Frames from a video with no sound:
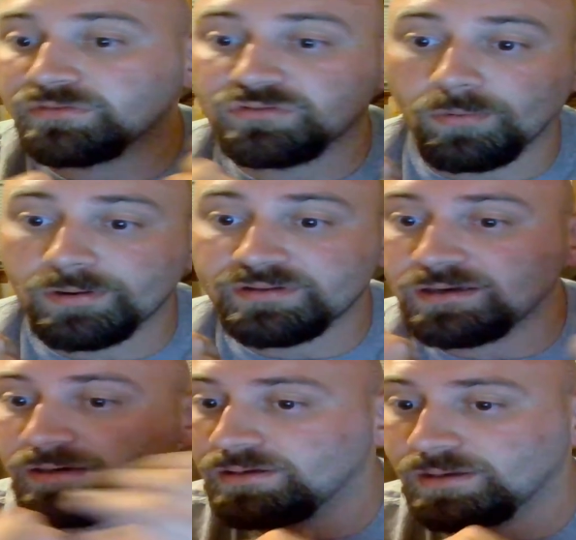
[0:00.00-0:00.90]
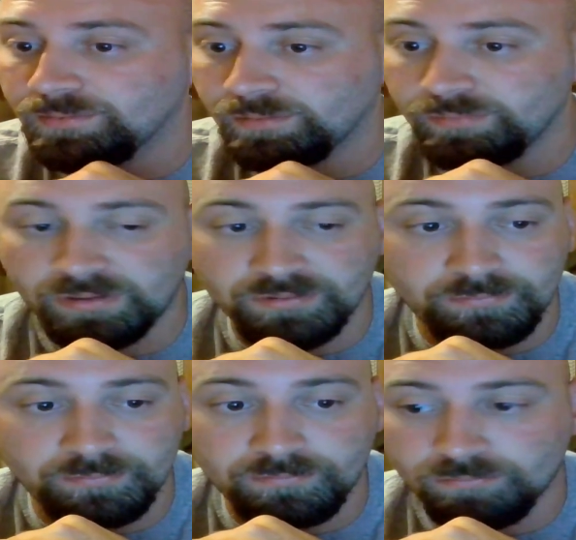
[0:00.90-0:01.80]
storytelling in WWE
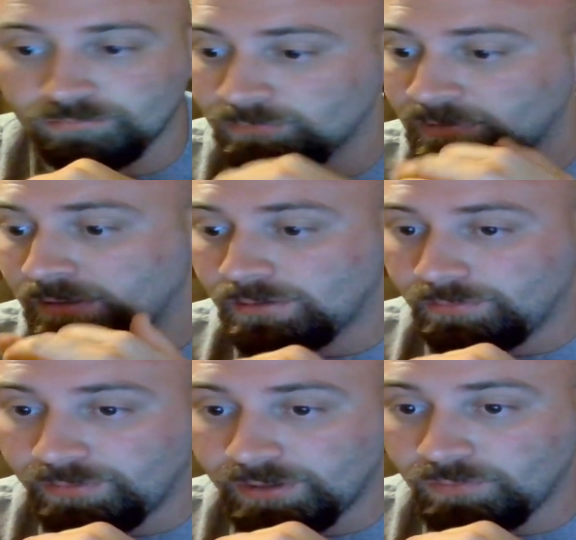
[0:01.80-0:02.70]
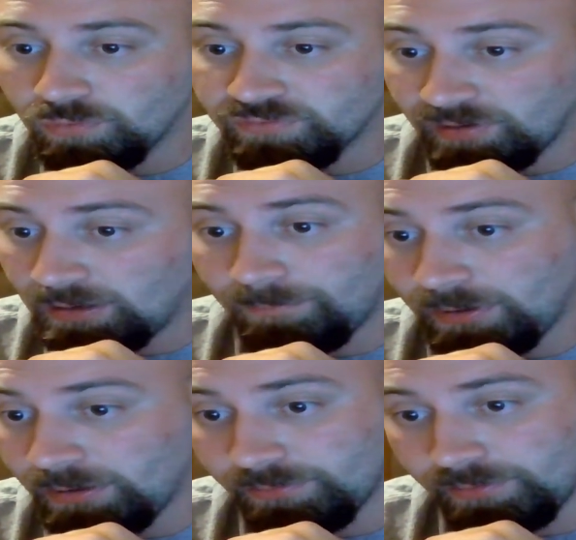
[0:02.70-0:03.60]
then was a lot
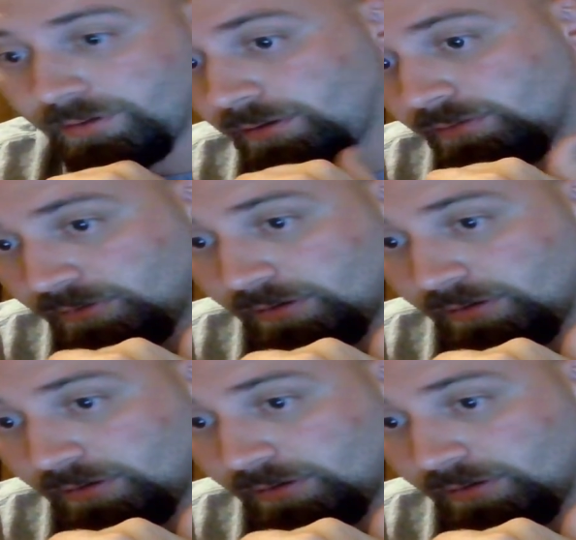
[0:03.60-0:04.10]
better than it is